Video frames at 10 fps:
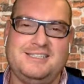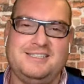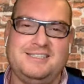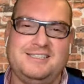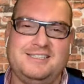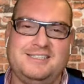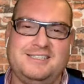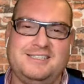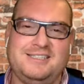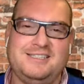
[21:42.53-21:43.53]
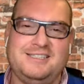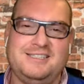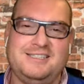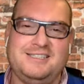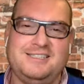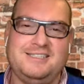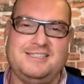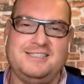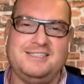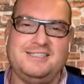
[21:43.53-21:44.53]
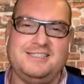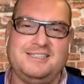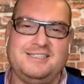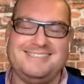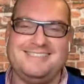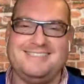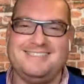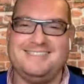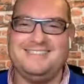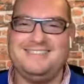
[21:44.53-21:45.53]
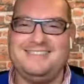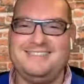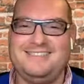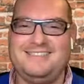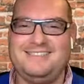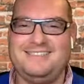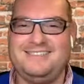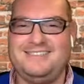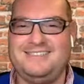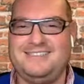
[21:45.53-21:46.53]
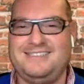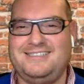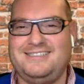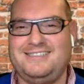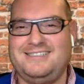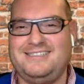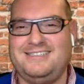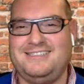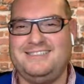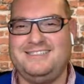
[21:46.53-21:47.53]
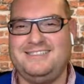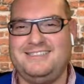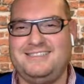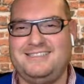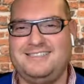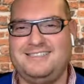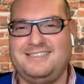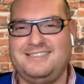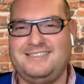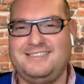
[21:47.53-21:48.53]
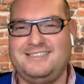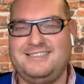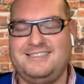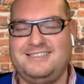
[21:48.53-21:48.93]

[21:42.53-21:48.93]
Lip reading: No words are spoken by the person on screen.